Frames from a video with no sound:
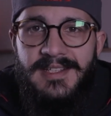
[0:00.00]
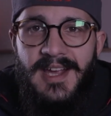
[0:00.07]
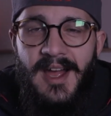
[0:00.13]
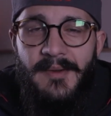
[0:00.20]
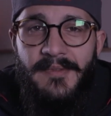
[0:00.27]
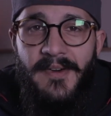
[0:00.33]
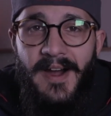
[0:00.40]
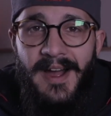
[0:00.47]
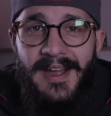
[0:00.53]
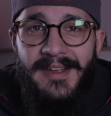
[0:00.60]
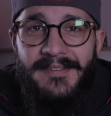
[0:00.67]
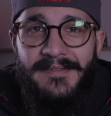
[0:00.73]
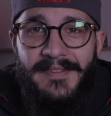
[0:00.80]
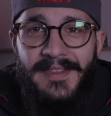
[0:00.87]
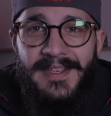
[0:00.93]
top
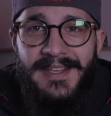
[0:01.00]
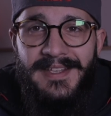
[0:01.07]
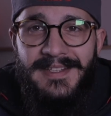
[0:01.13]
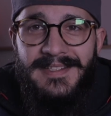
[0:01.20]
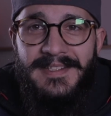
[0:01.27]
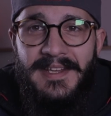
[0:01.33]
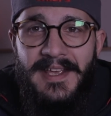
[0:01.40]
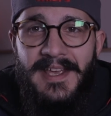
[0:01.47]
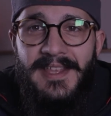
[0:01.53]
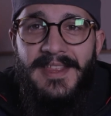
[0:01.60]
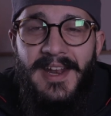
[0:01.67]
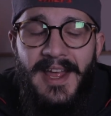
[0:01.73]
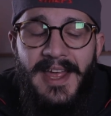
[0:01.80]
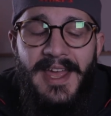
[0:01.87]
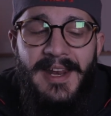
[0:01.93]
five things
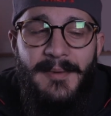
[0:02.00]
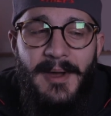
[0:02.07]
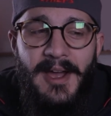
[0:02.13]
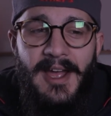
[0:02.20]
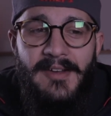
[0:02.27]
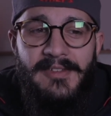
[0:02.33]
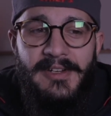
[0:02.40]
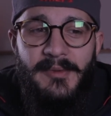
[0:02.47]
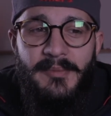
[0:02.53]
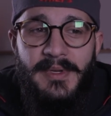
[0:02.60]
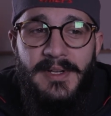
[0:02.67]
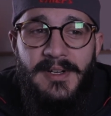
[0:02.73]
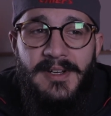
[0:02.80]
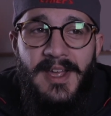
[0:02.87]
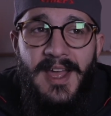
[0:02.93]
that I hate about having a
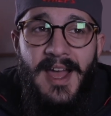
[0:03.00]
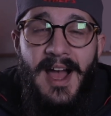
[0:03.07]
beard.